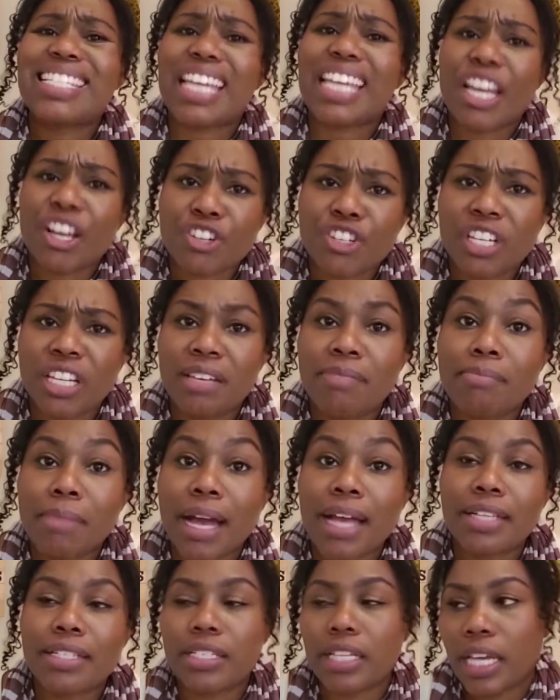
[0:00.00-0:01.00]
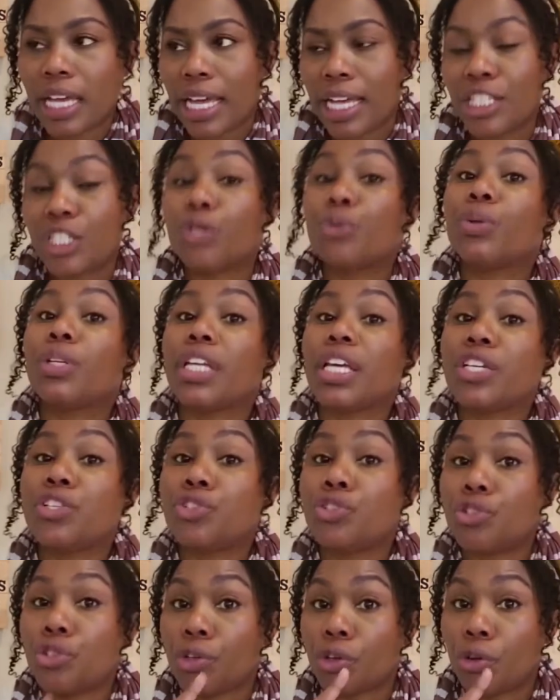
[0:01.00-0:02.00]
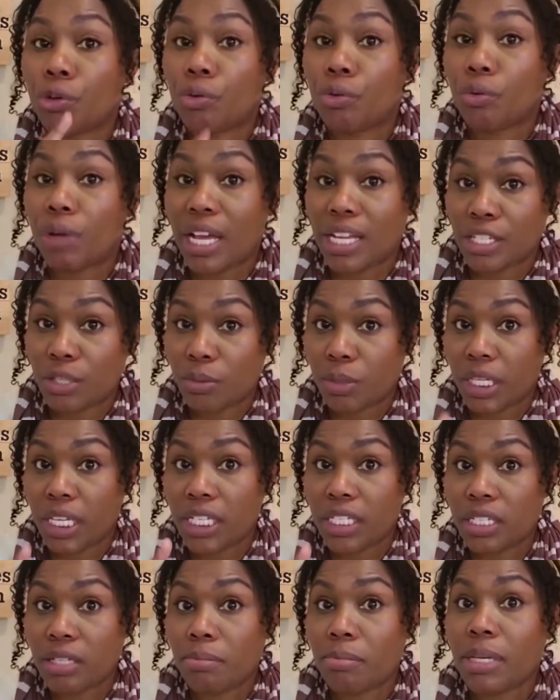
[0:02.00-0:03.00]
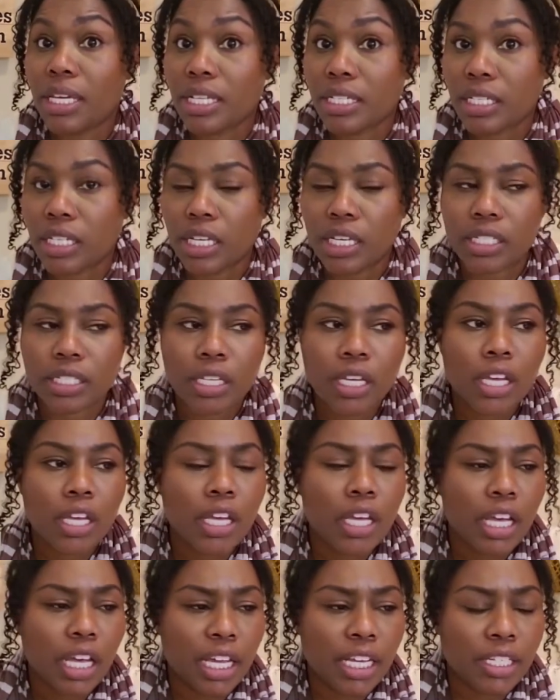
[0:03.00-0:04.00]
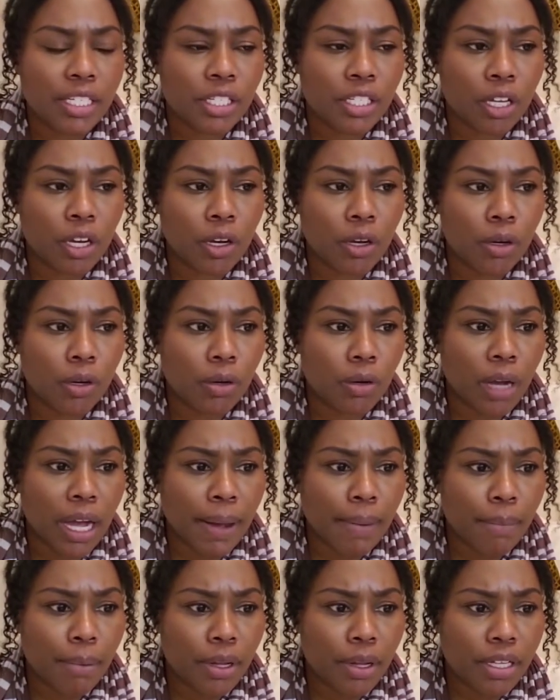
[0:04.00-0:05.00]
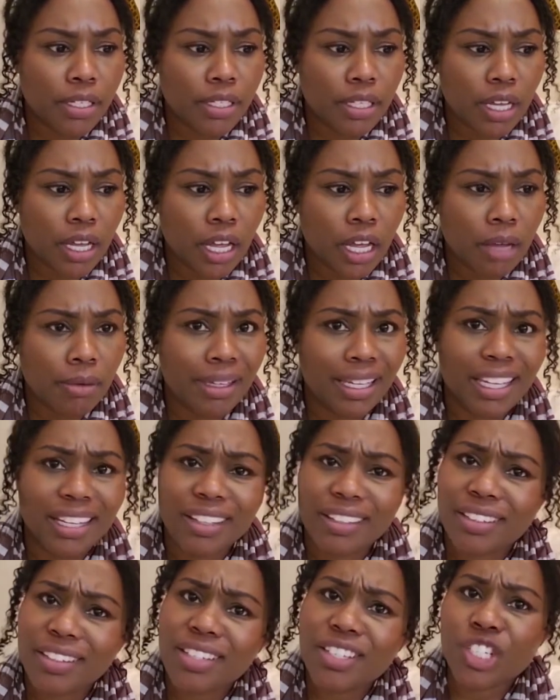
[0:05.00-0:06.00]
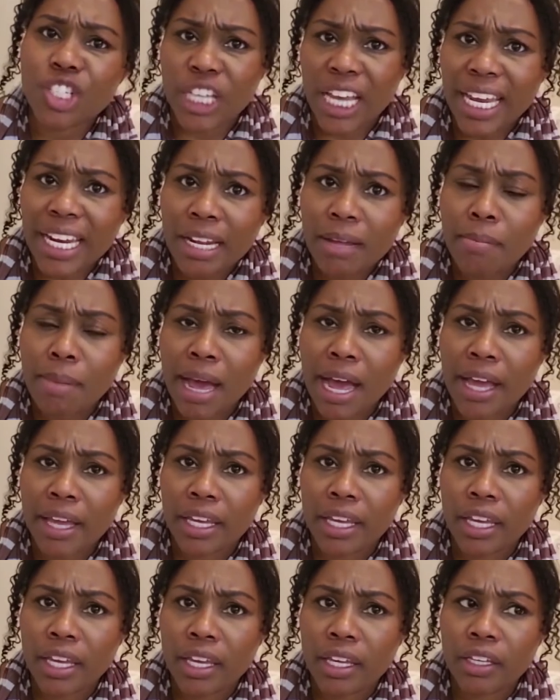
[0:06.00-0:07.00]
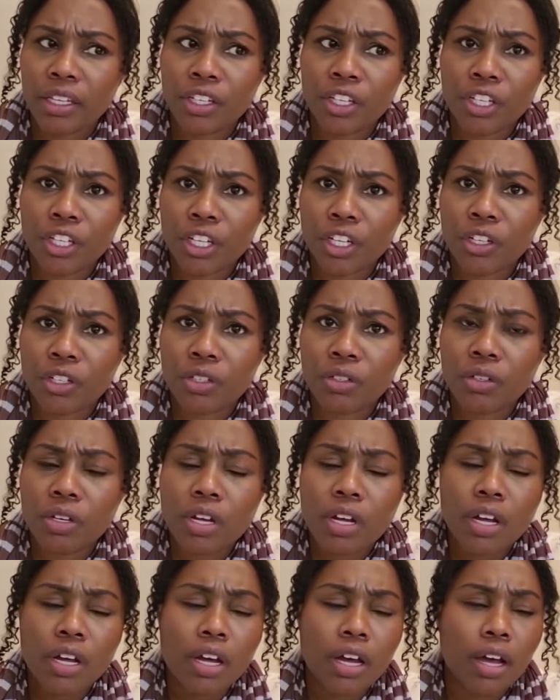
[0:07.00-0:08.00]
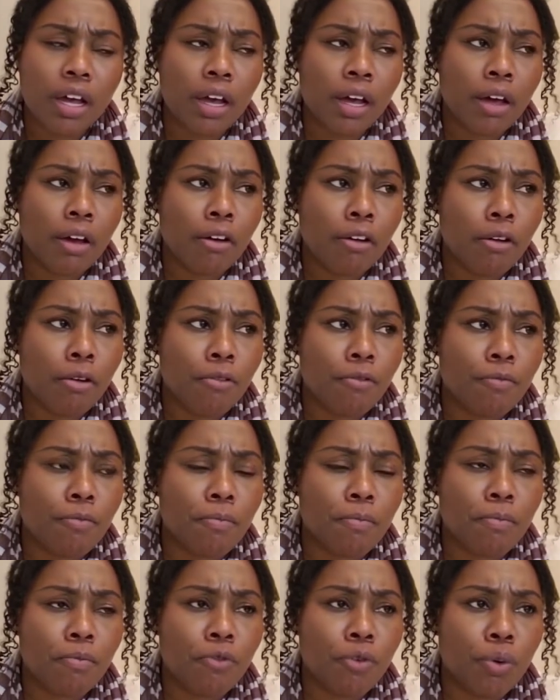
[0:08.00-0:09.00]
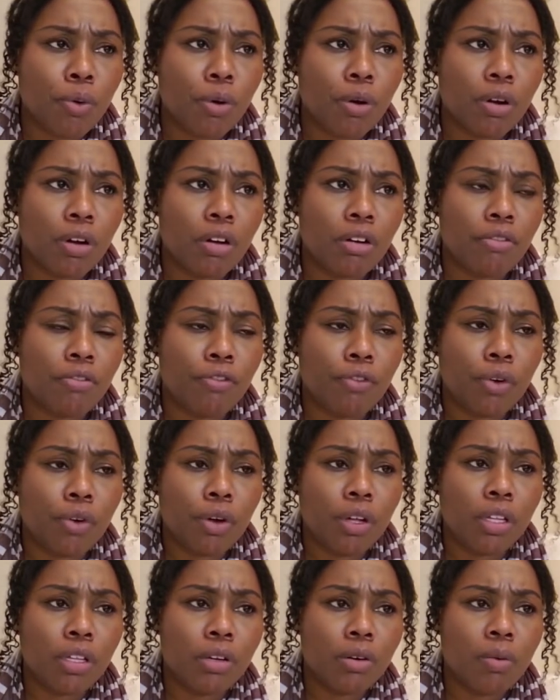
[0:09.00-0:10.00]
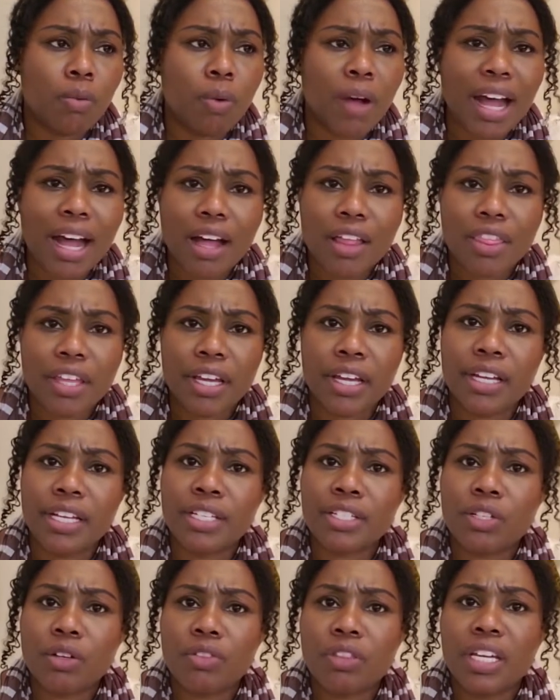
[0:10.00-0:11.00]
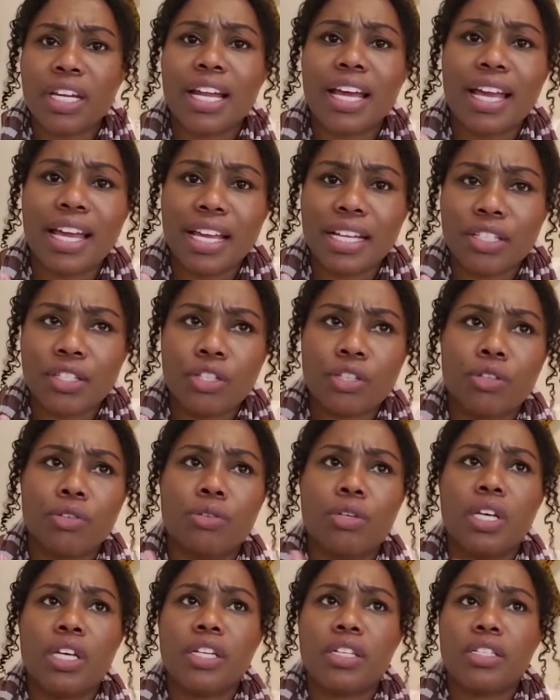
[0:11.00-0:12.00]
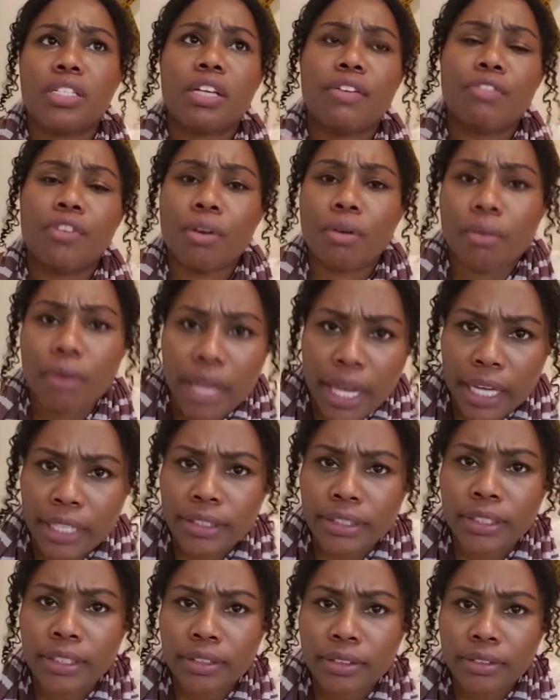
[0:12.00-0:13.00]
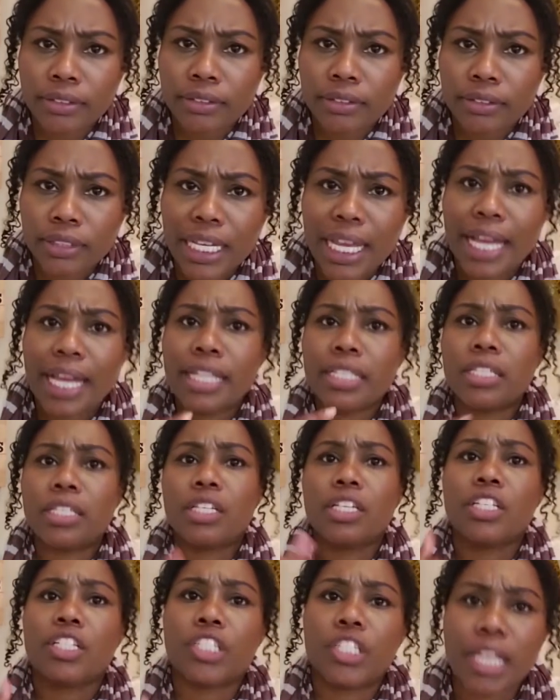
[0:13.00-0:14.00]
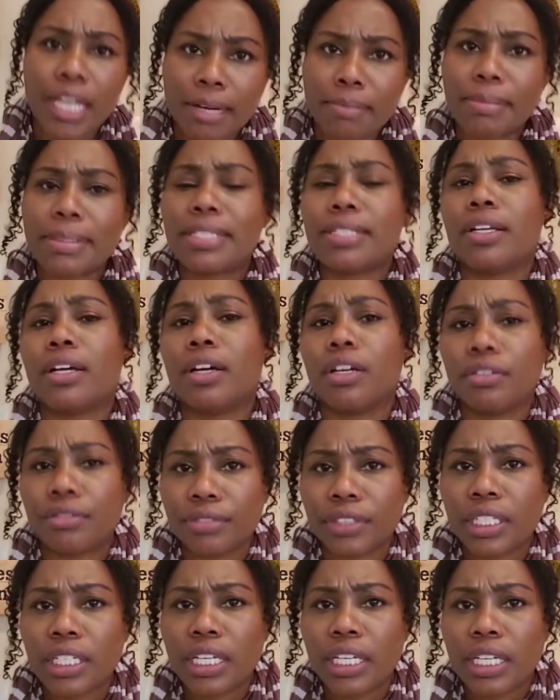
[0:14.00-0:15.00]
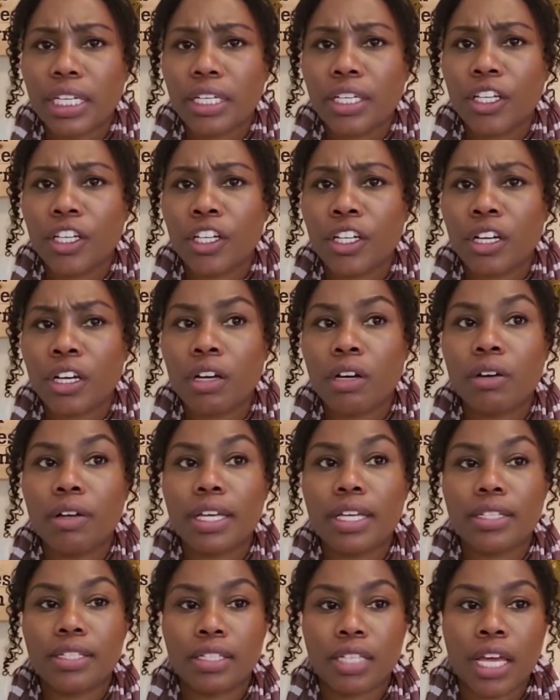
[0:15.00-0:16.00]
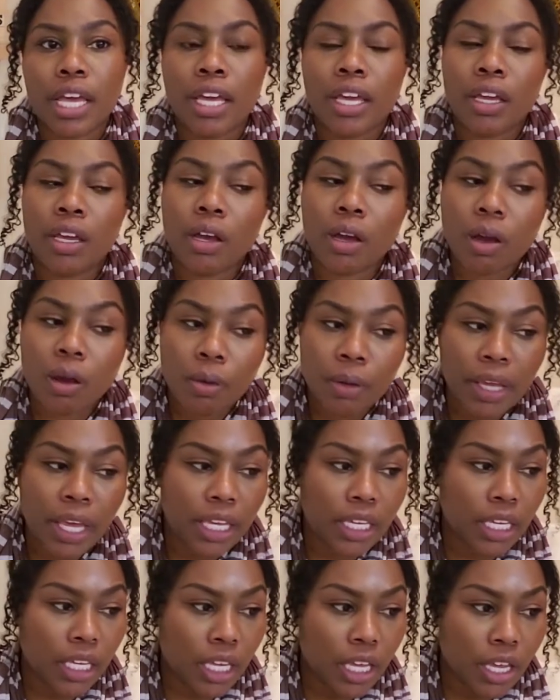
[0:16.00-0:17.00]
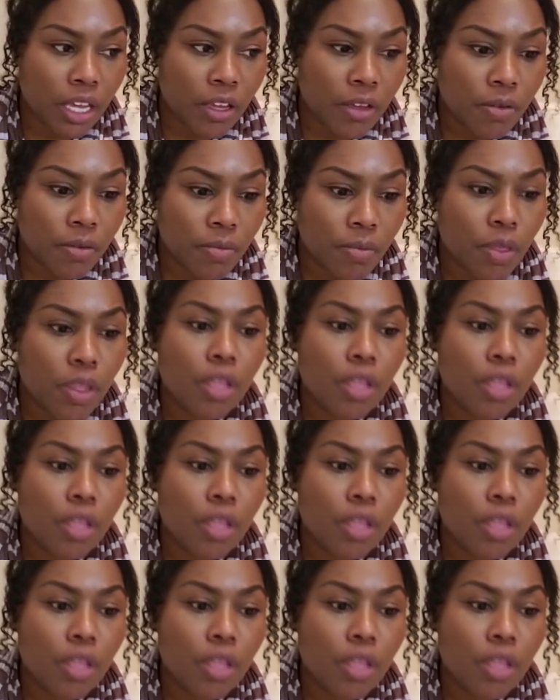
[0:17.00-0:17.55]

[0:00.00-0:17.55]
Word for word: scarcity mindset as it relates to as it relates to business. And so I was uh, getting a little jaded by it, you know, um, for for a little while there. And so then I had to self-correct. I had to check myself, you know, and say, okay, Key,